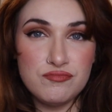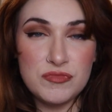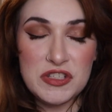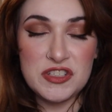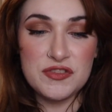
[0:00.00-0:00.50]

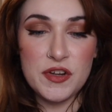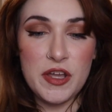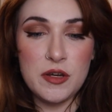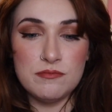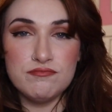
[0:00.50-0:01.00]
this is for
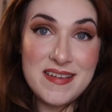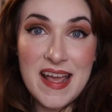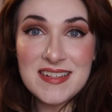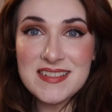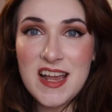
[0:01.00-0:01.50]
you.
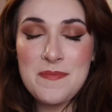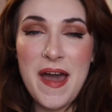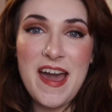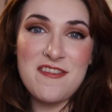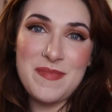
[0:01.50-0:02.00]
Next up, I
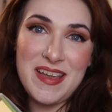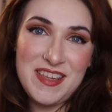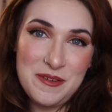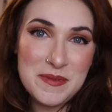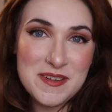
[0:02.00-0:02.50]
have my
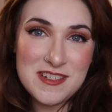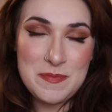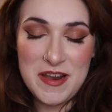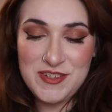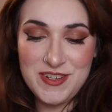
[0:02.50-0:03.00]
cute little
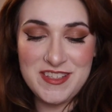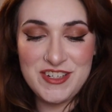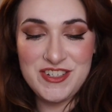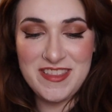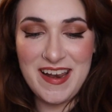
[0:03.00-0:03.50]
special
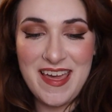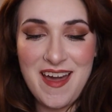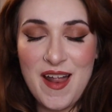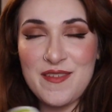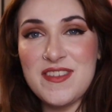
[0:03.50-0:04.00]
edition that I
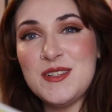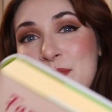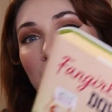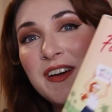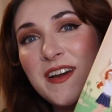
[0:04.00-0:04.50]
got of this
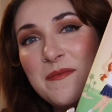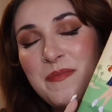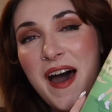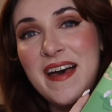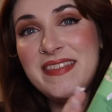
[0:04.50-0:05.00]
book,
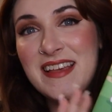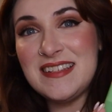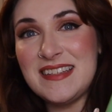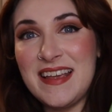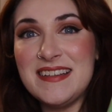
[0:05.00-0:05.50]
but this
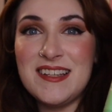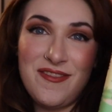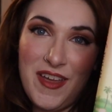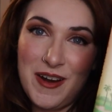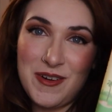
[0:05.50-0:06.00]
is
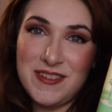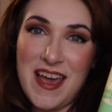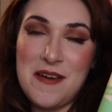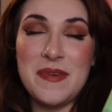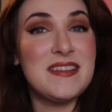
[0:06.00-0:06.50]
Fangirl
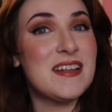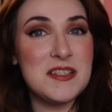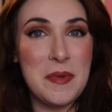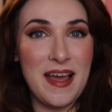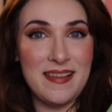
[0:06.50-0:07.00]
Down by
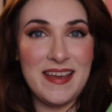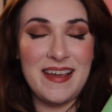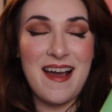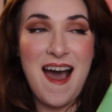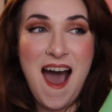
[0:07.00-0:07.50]
Tessa
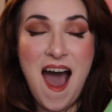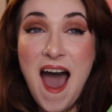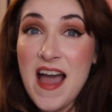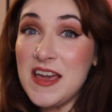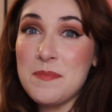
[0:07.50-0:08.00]
Bailey.
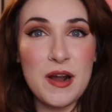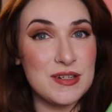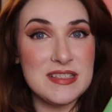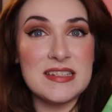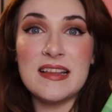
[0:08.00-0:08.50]
I
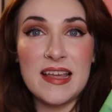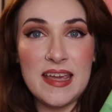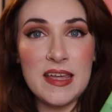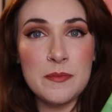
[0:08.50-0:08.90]
personally